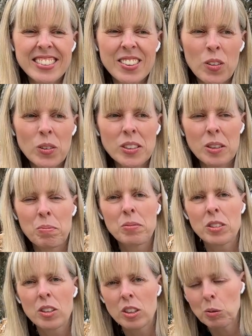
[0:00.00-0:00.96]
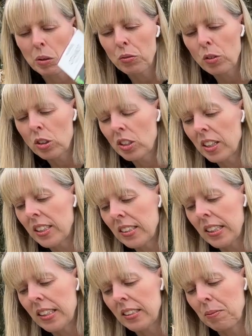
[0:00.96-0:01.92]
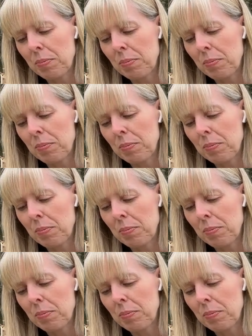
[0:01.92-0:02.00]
Awesome, cost me a fortune these seeds.